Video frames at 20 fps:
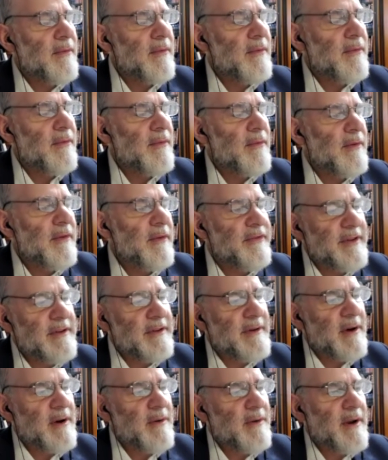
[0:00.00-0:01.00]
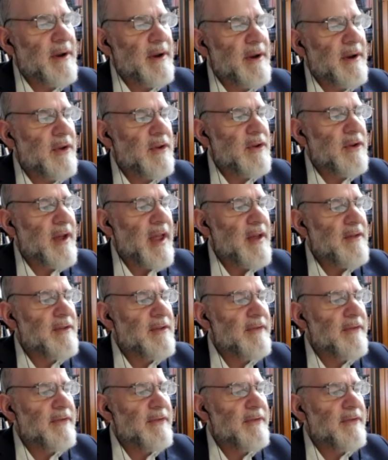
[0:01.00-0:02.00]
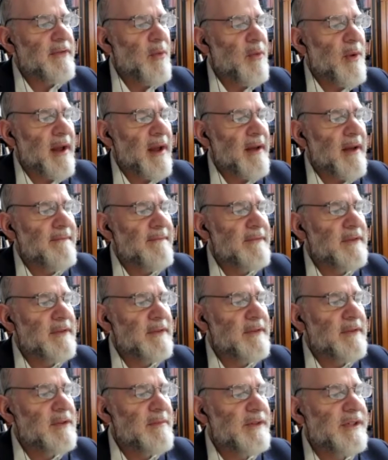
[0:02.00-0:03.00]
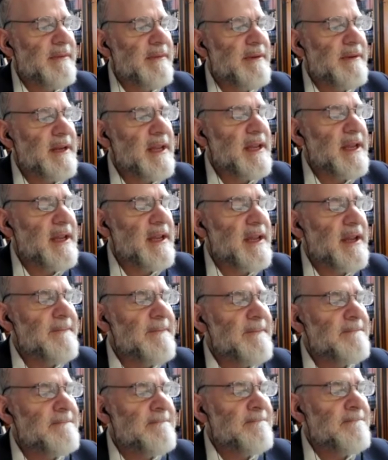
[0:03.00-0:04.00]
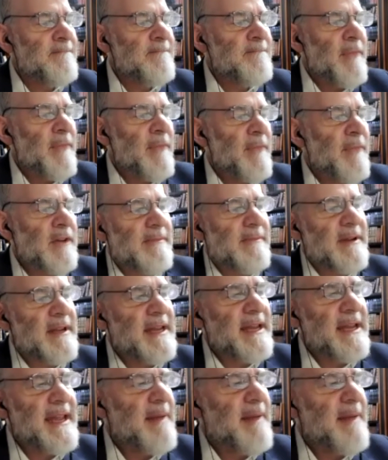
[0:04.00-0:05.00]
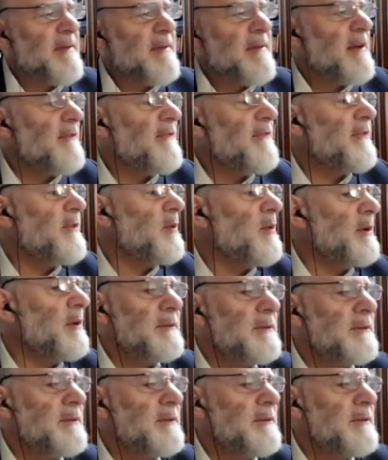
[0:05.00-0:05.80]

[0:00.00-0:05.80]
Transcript: we'll see right away. You can't use it for a wick. Below Shemin Keek. Shemin Keek can't be a fuel,